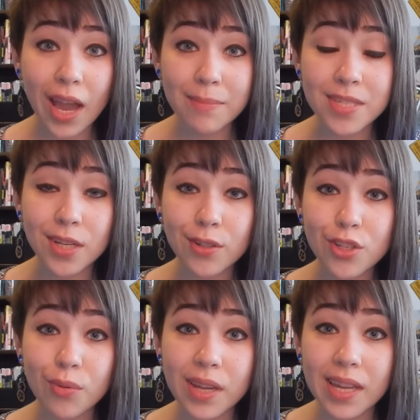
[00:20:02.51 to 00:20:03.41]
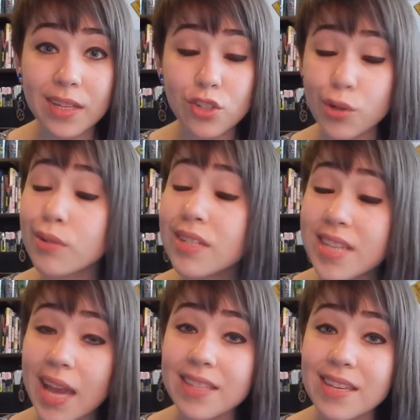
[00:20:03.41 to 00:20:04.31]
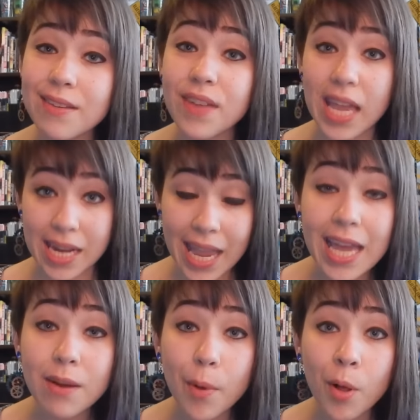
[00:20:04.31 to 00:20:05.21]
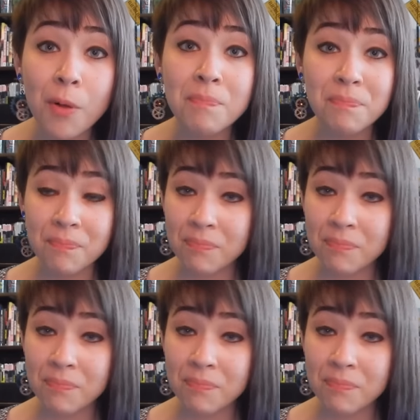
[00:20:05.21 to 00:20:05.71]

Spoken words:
I'm still doing True Detective and Hannibal,